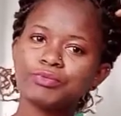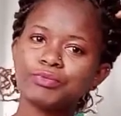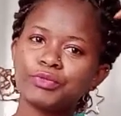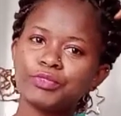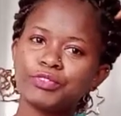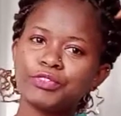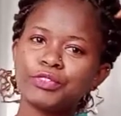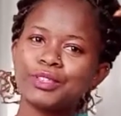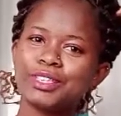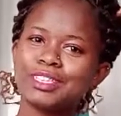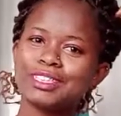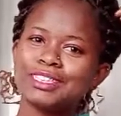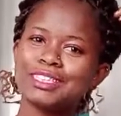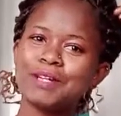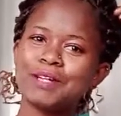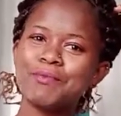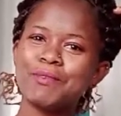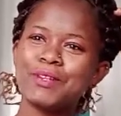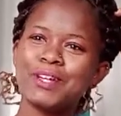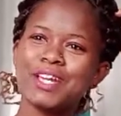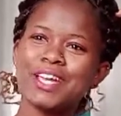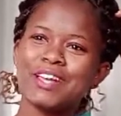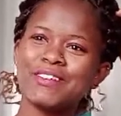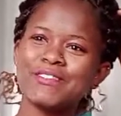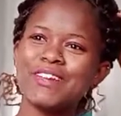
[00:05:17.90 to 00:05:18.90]
foods. I'm
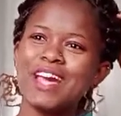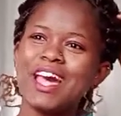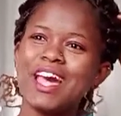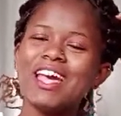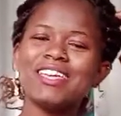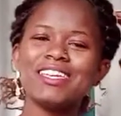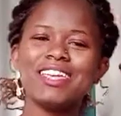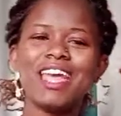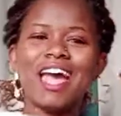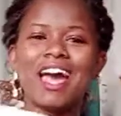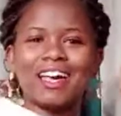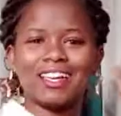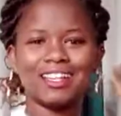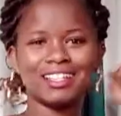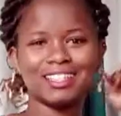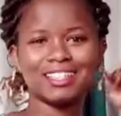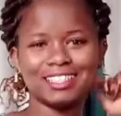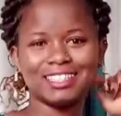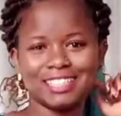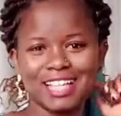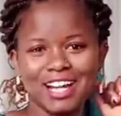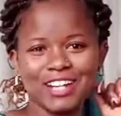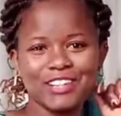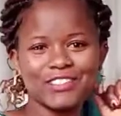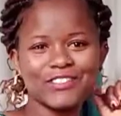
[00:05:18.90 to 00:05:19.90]
looking, yeah,
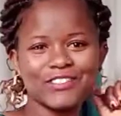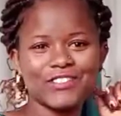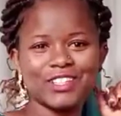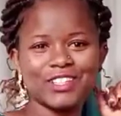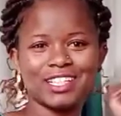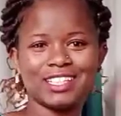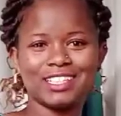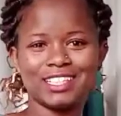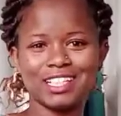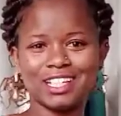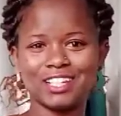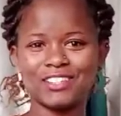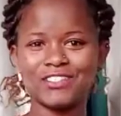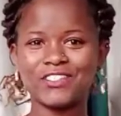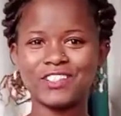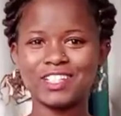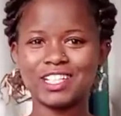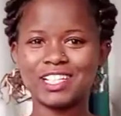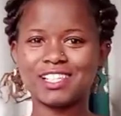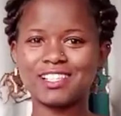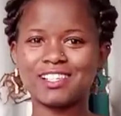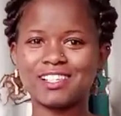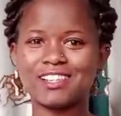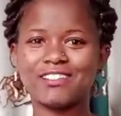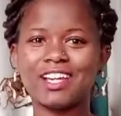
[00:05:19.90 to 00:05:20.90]
junk food
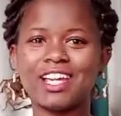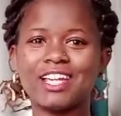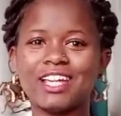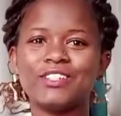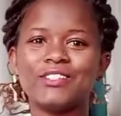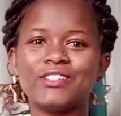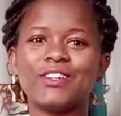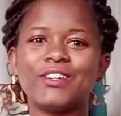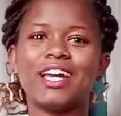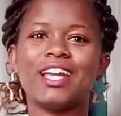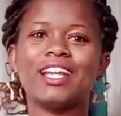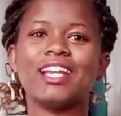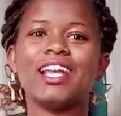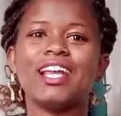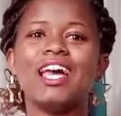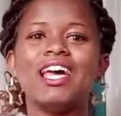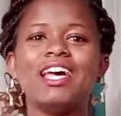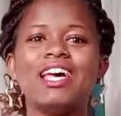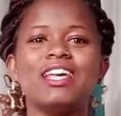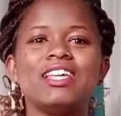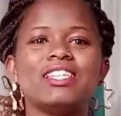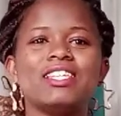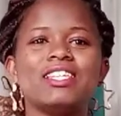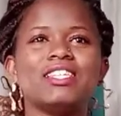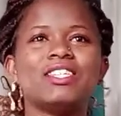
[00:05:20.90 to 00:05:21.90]
is the right word.
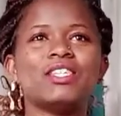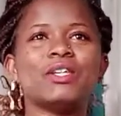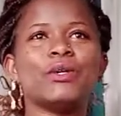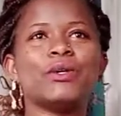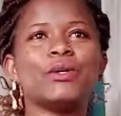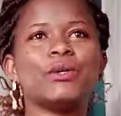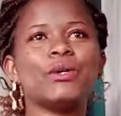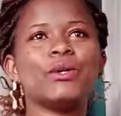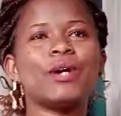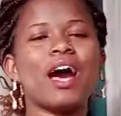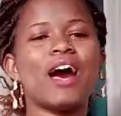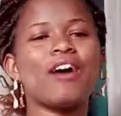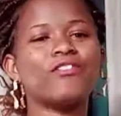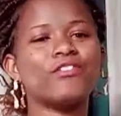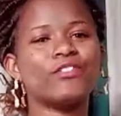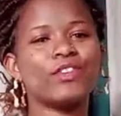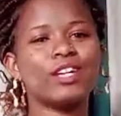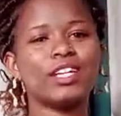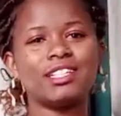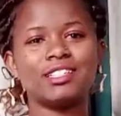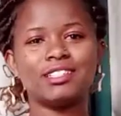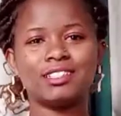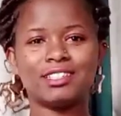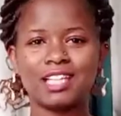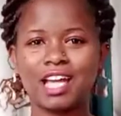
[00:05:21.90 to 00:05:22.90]
So
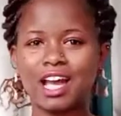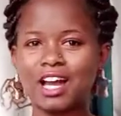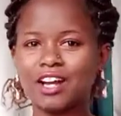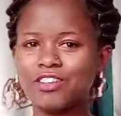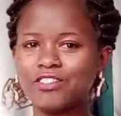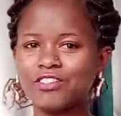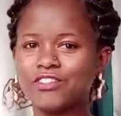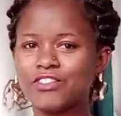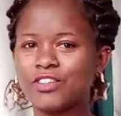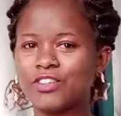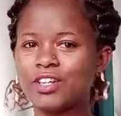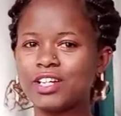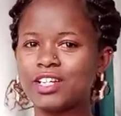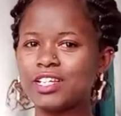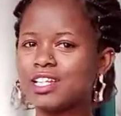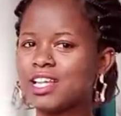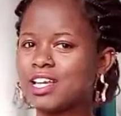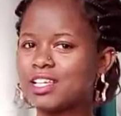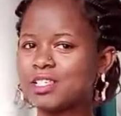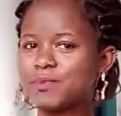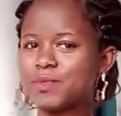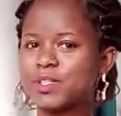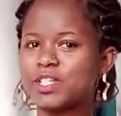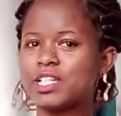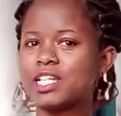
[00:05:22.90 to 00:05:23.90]
avoid junk food,
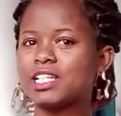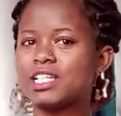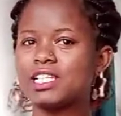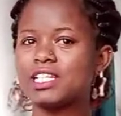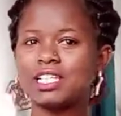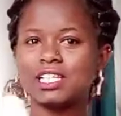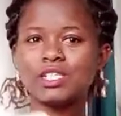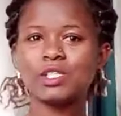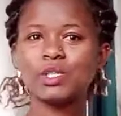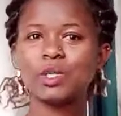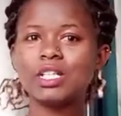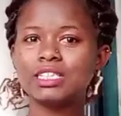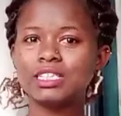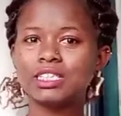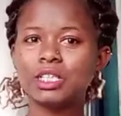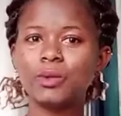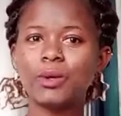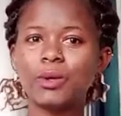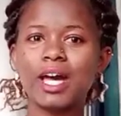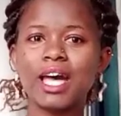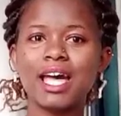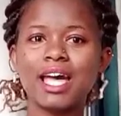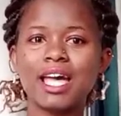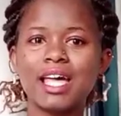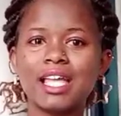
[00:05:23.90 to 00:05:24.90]
especially the salty
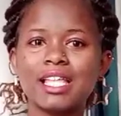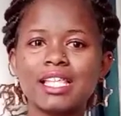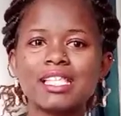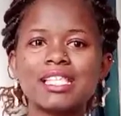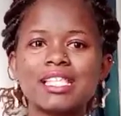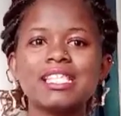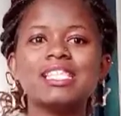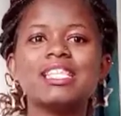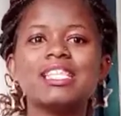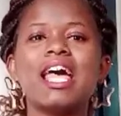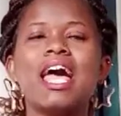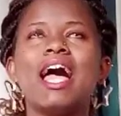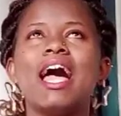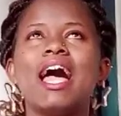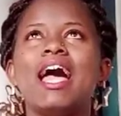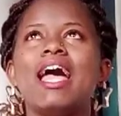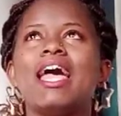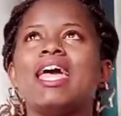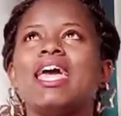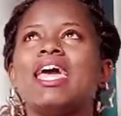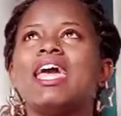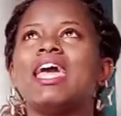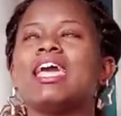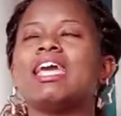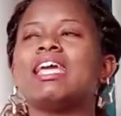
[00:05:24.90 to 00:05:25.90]
ones.
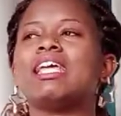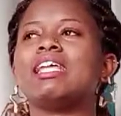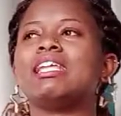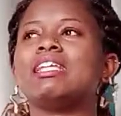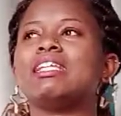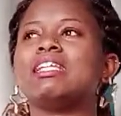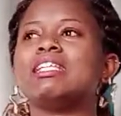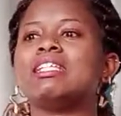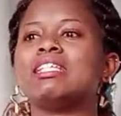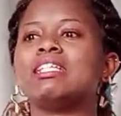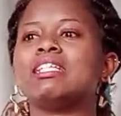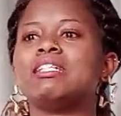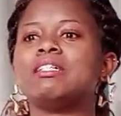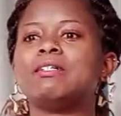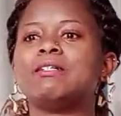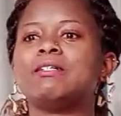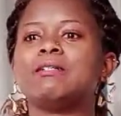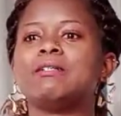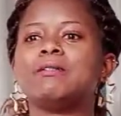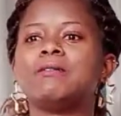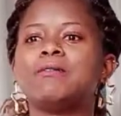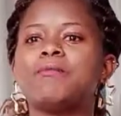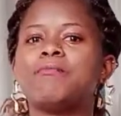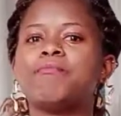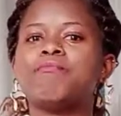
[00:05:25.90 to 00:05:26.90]
And
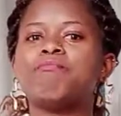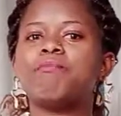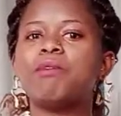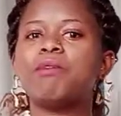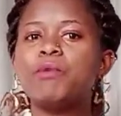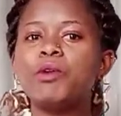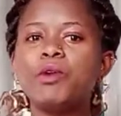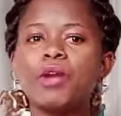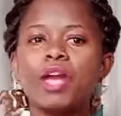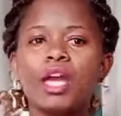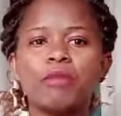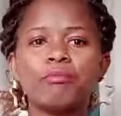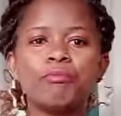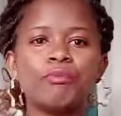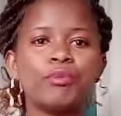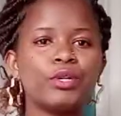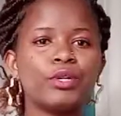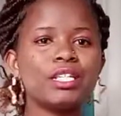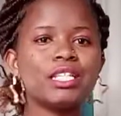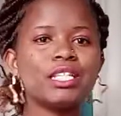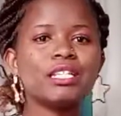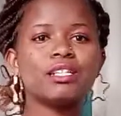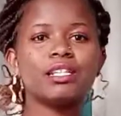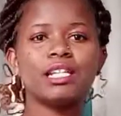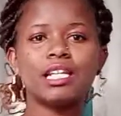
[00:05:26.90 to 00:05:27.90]
maybe you can
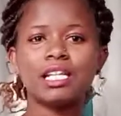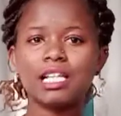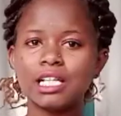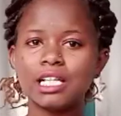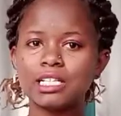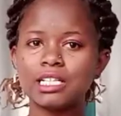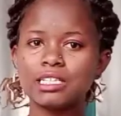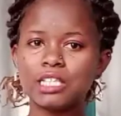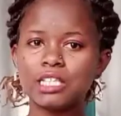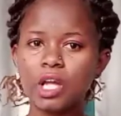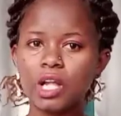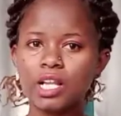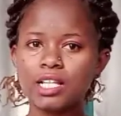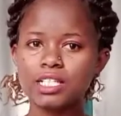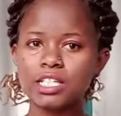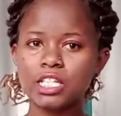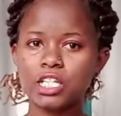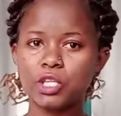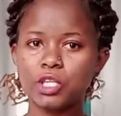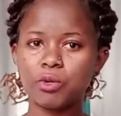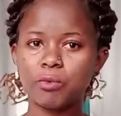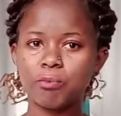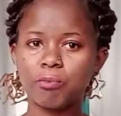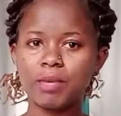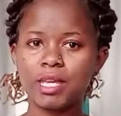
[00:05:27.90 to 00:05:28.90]
put little salt
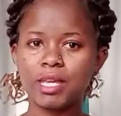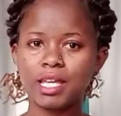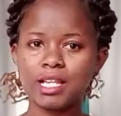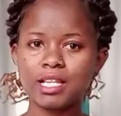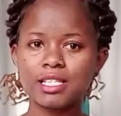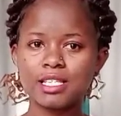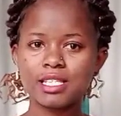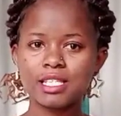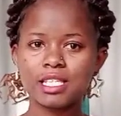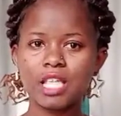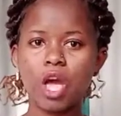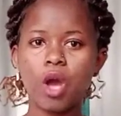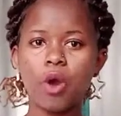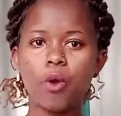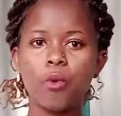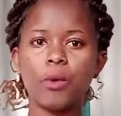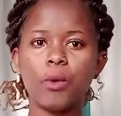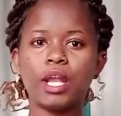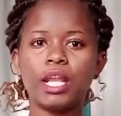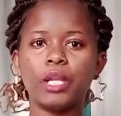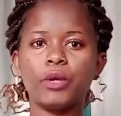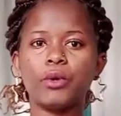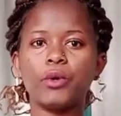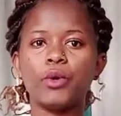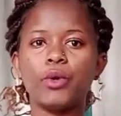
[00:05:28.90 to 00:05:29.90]
in your meals
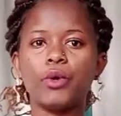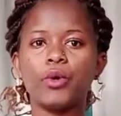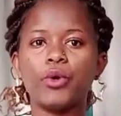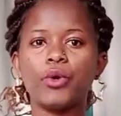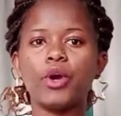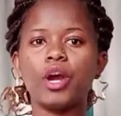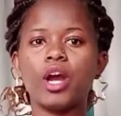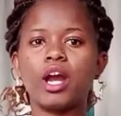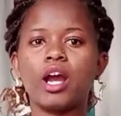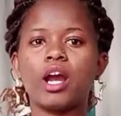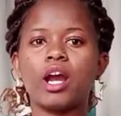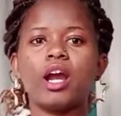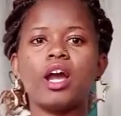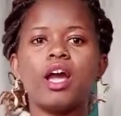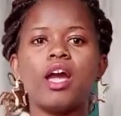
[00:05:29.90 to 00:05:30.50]
while you cook